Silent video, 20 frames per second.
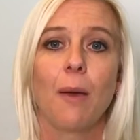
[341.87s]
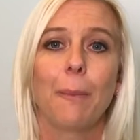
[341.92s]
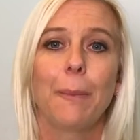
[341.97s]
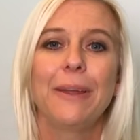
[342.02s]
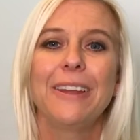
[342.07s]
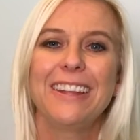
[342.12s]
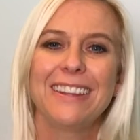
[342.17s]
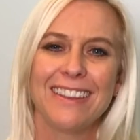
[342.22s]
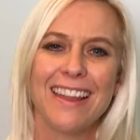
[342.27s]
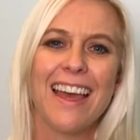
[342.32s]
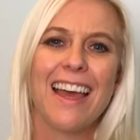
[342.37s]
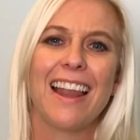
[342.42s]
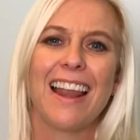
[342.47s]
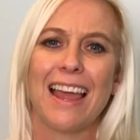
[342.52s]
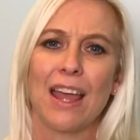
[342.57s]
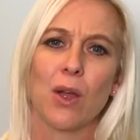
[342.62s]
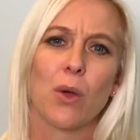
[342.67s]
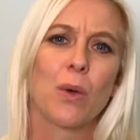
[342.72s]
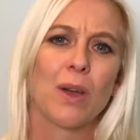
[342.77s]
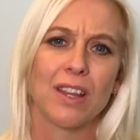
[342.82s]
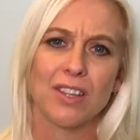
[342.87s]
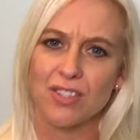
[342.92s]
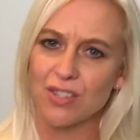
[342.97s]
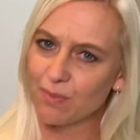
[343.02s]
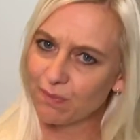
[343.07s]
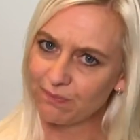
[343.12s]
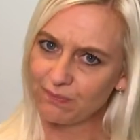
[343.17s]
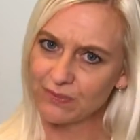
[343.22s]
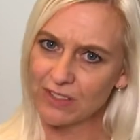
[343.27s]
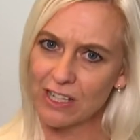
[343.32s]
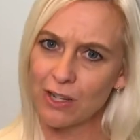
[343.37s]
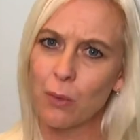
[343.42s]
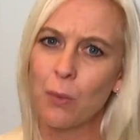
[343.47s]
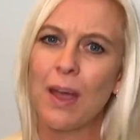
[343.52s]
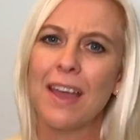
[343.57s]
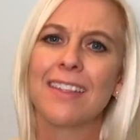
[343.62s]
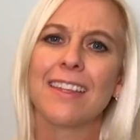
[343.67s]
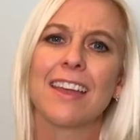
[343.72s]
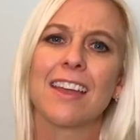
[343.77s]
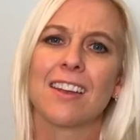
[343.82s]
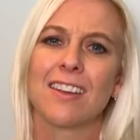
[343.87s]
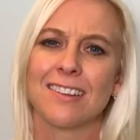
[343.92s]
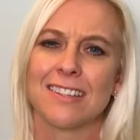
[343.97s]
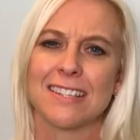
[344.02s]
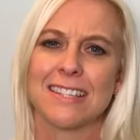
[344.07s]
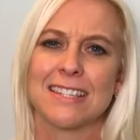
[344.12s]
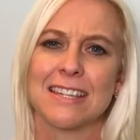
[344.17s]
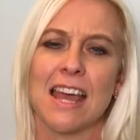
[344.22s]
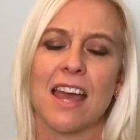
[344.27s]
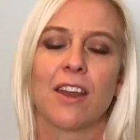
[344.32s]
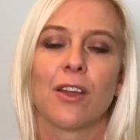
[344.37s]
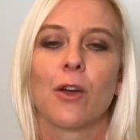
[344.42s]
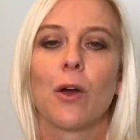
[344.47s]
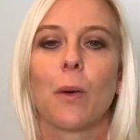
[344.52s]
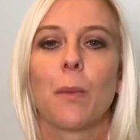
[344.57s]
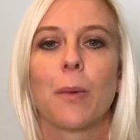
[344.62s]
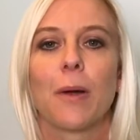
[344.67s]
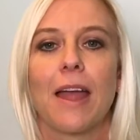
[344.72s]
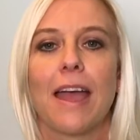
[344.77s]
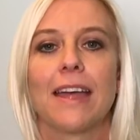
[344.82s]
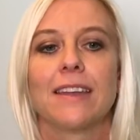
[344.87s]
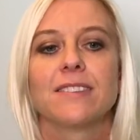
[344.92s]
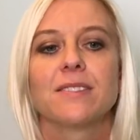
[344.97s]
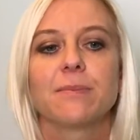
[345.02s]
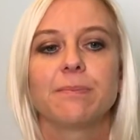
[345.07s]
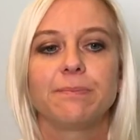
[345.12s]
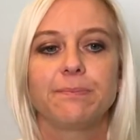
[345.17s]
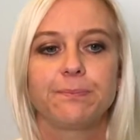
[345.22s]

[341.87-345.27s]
but in their language, in a way they can understand and comprehend.